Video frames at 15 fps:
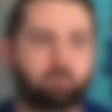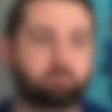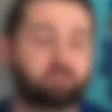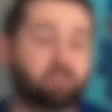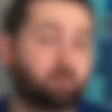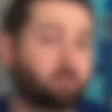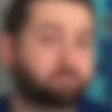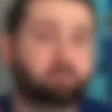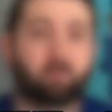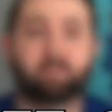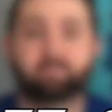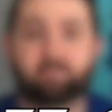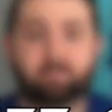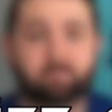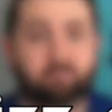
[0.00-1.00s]
She also
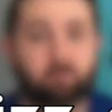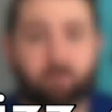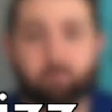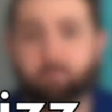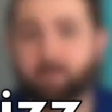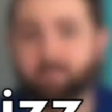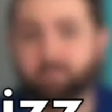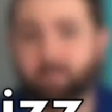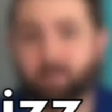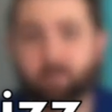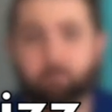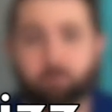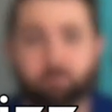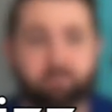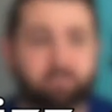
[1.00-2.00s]
has an Instagram page that I
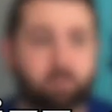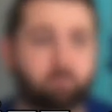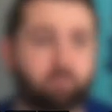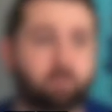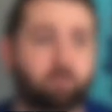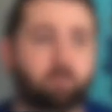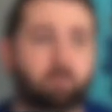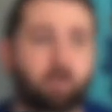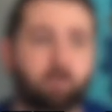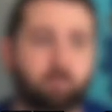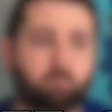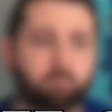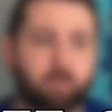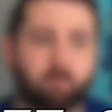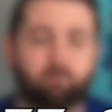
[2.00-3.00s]
could post down there,
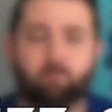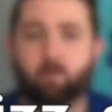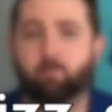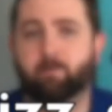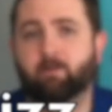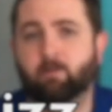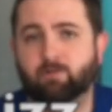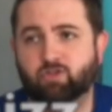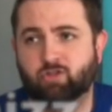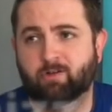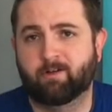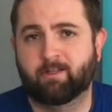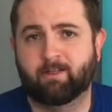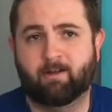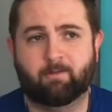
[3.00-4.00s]
kind of following her
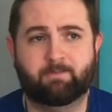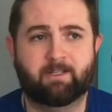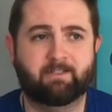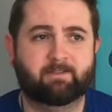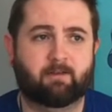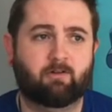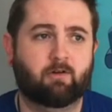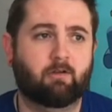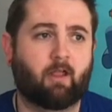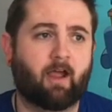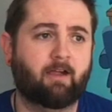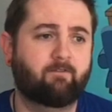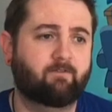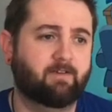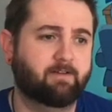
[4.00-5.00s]
journey and updates on her
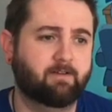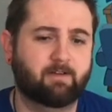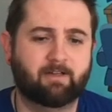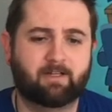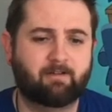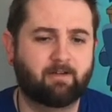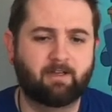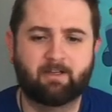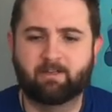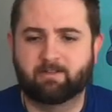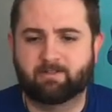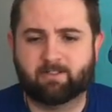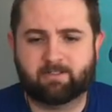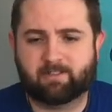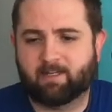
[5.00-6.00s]
life. And
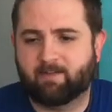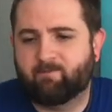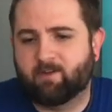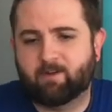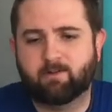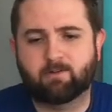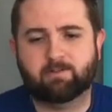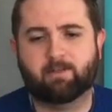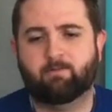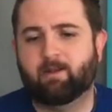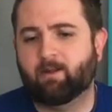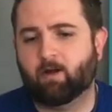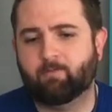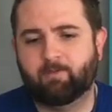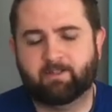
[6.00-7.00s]
just if you can do something to
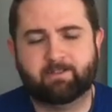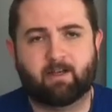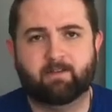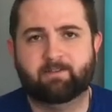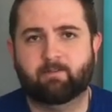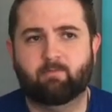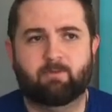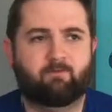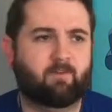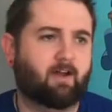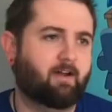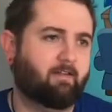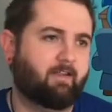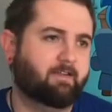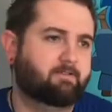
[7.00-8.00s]
help, that's awesome. If
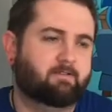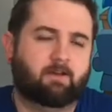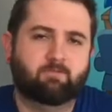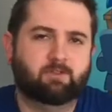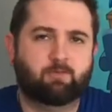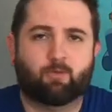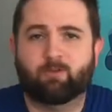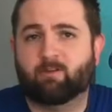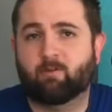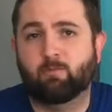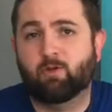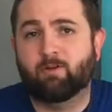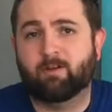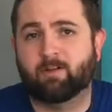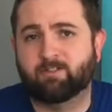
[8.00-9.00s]
not, like, come support the
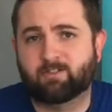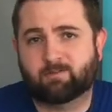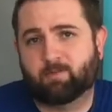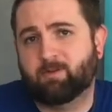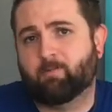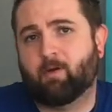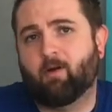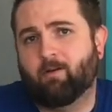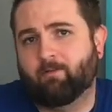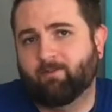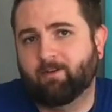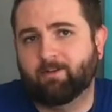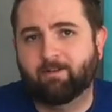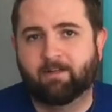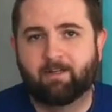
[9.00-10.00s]
community. Just be a part of it.